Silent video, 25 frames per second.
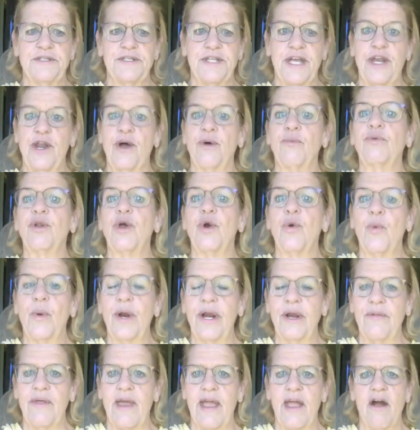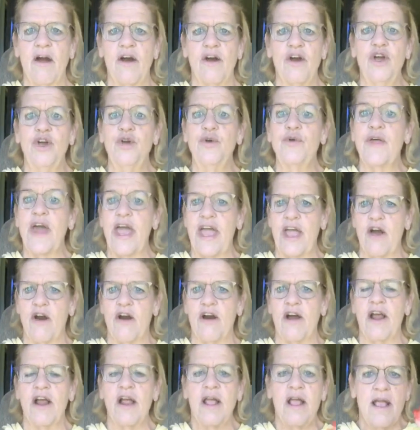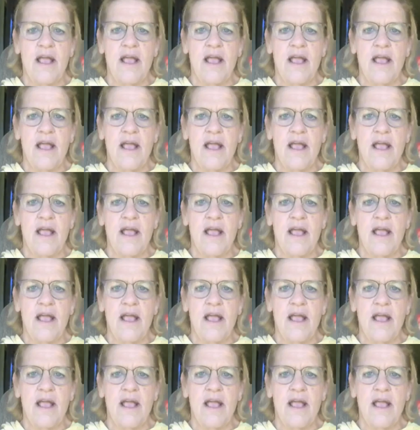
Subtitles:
they don't know where they are, who they are.